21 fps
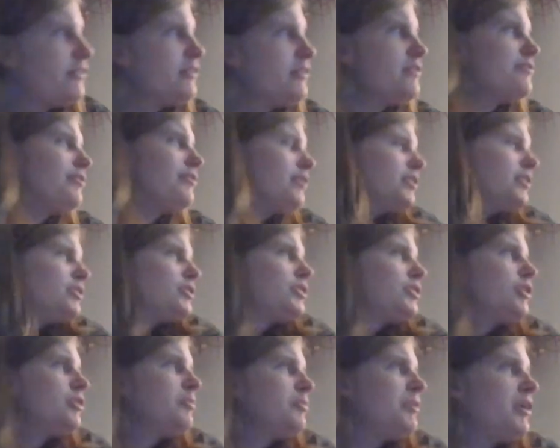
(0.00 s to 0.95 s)
very low
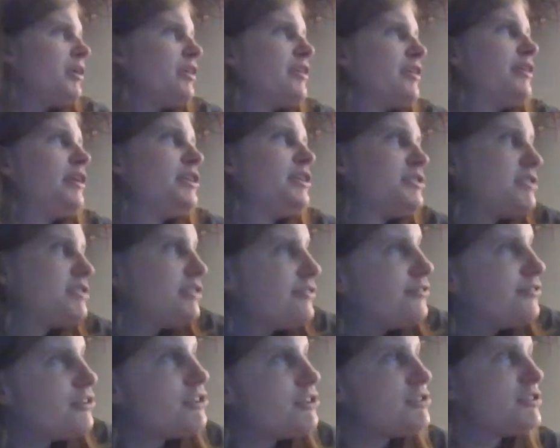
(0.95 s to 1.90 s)
pollination
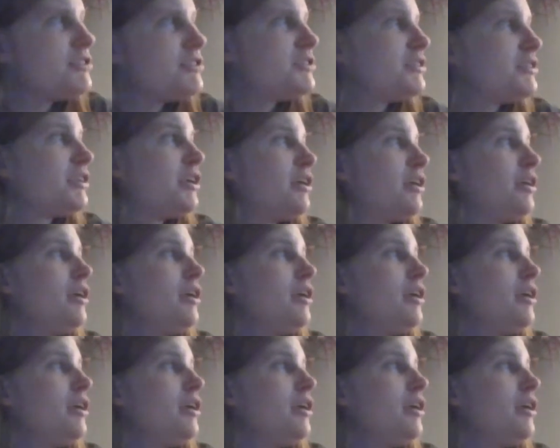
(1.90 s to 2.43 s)
efficiency.